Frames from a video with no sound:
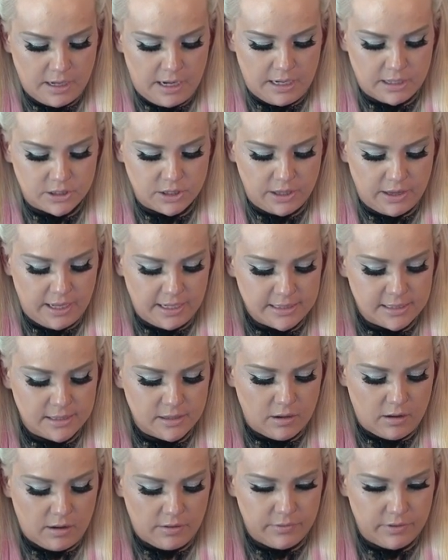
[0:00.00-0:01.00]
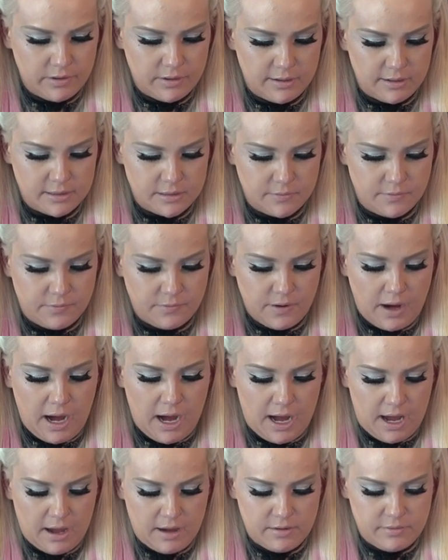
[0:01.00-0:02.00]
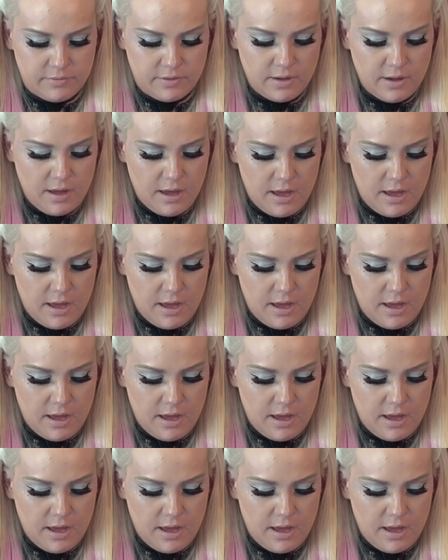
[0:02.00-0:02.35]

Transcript: Actually, that's the Ovilus 5.